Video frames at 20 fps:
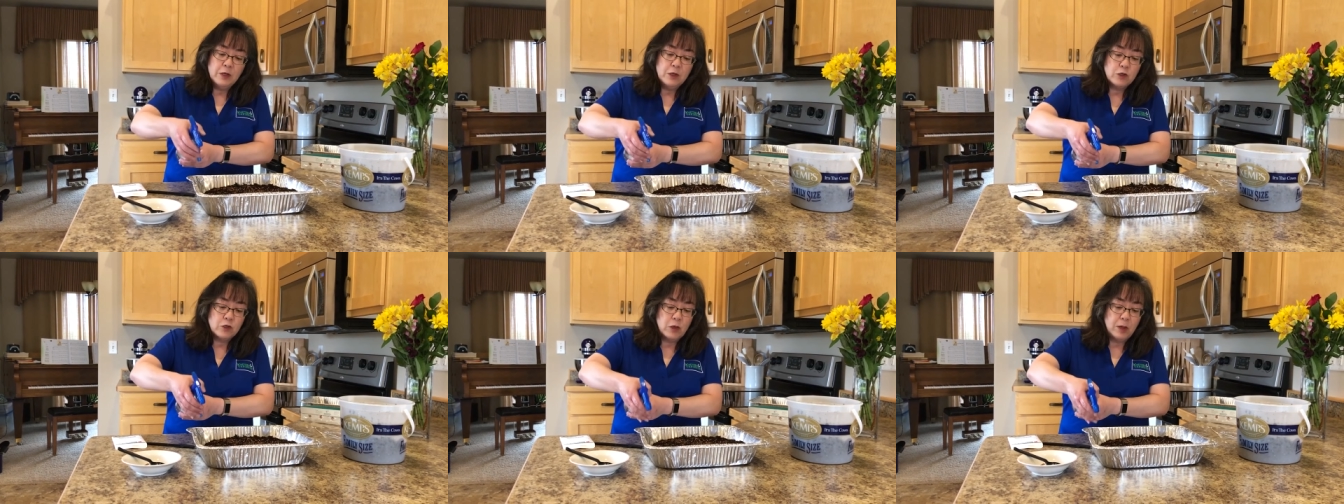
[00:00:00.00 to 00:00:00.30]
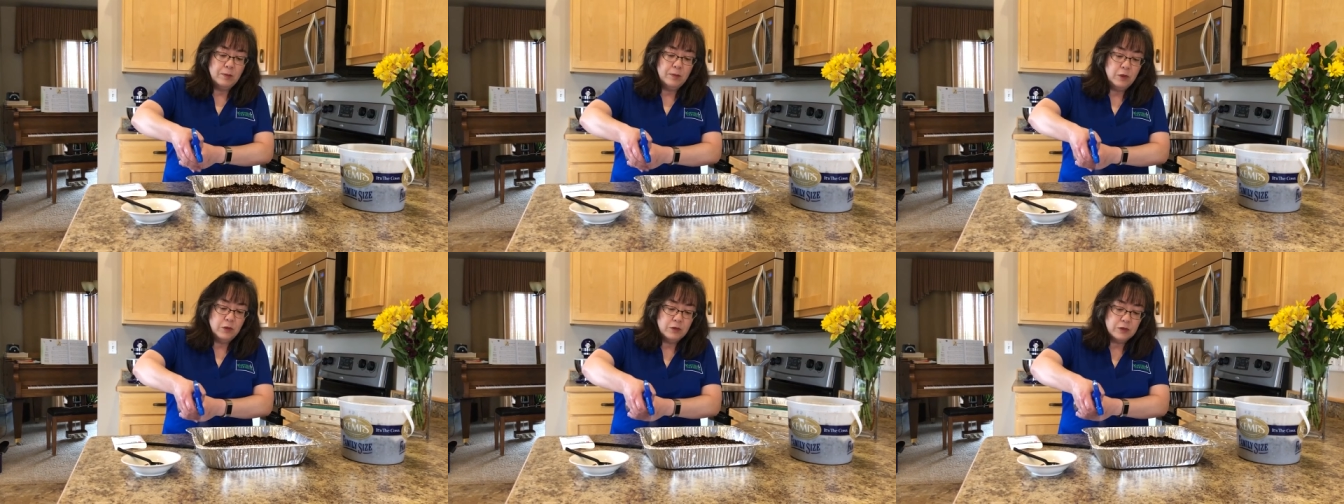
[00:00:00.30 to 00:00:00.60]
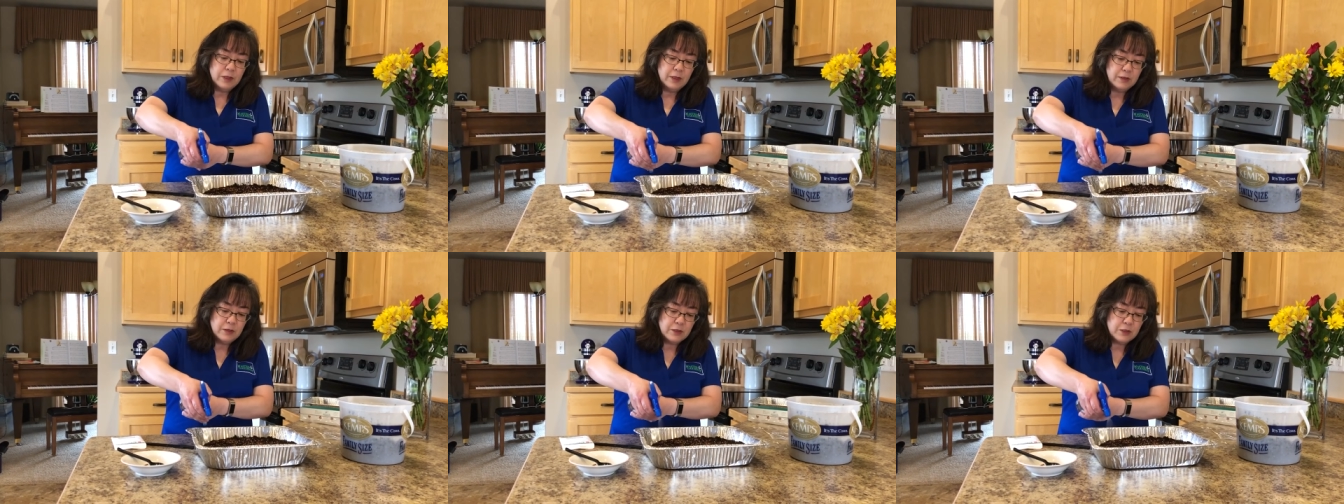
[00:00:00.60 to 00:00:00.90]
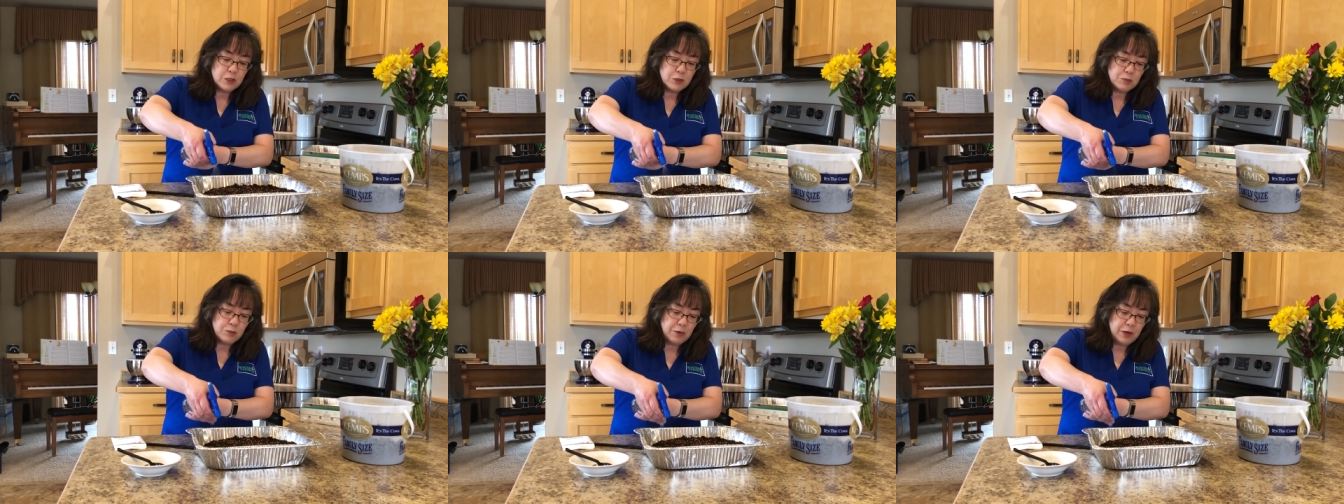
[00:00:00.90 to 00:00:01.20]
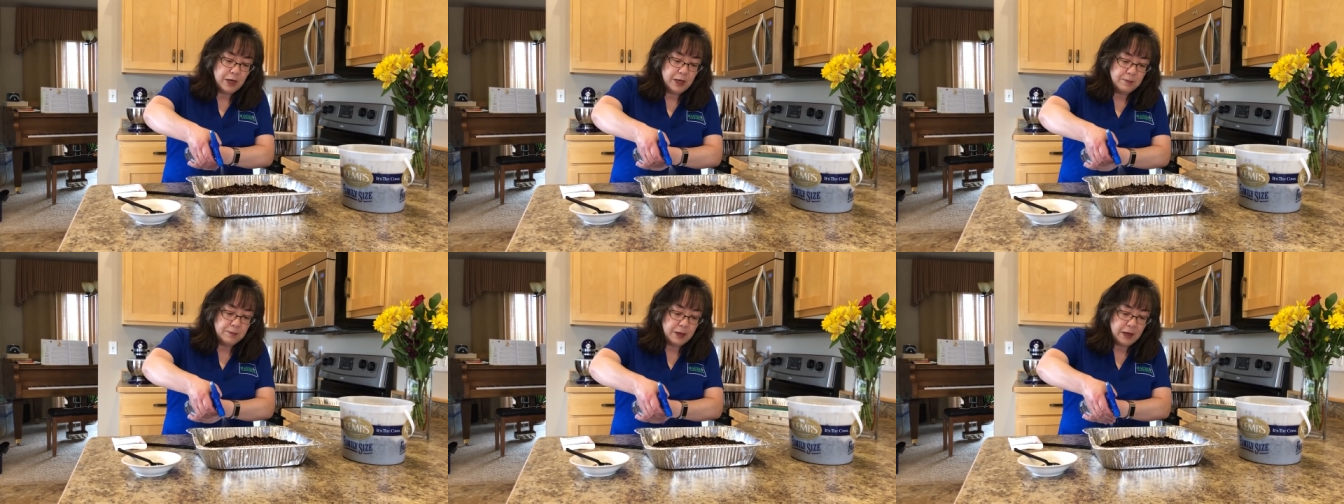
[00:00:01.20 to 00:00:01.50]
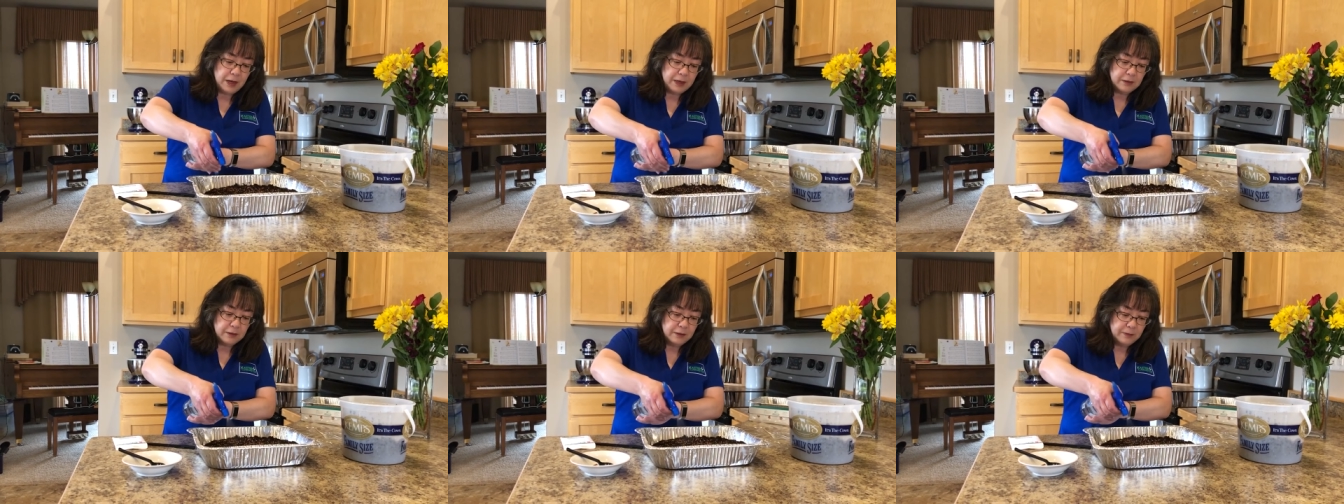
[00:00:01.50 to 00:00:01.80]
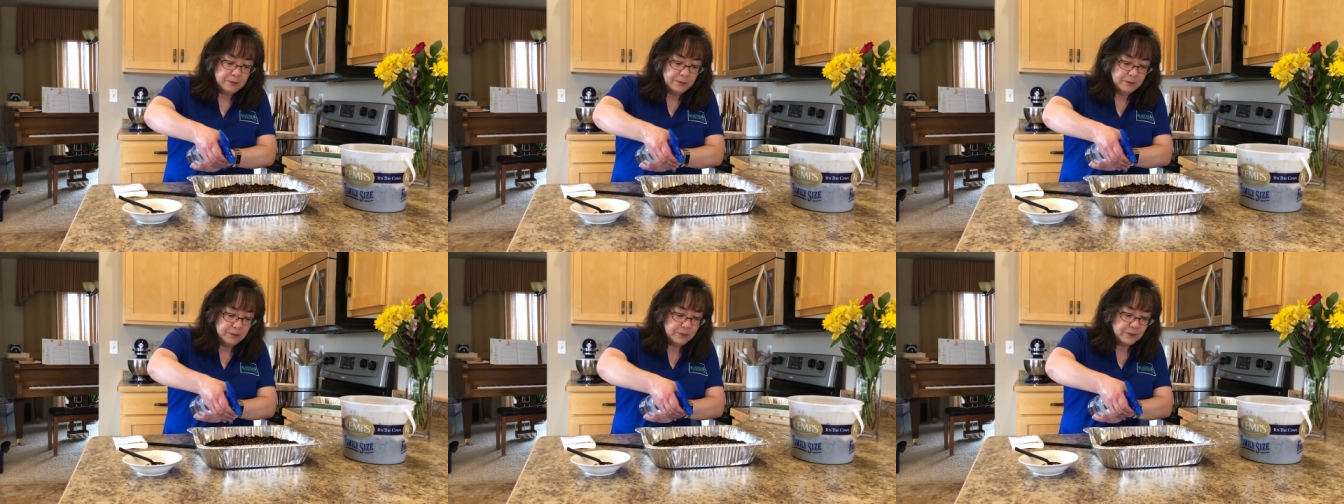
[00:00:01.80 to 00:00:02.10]
So I'm using the spray
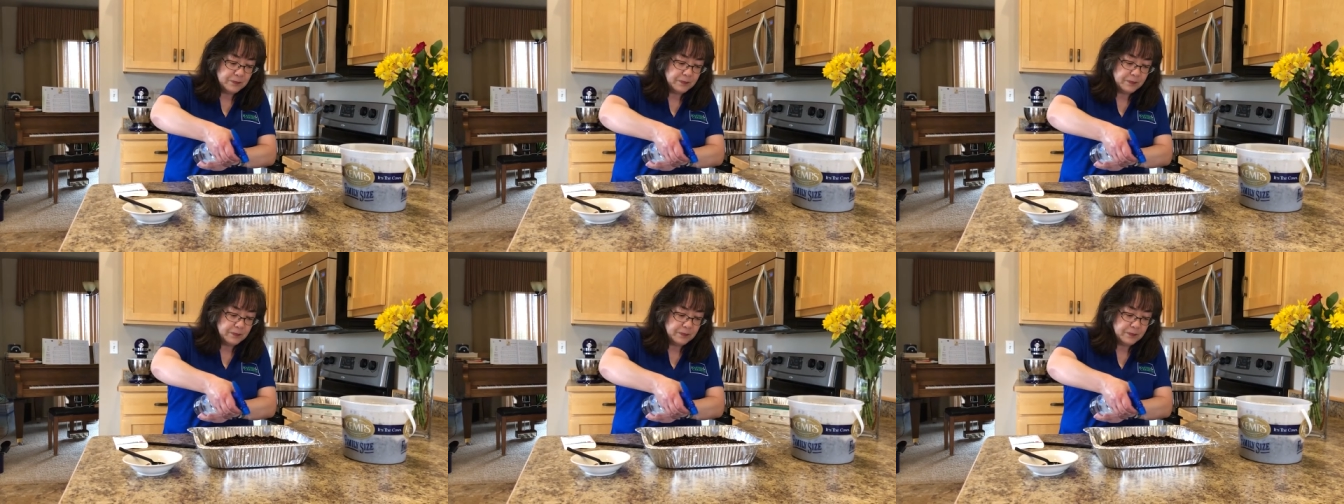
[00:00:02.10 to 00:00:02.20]
bottle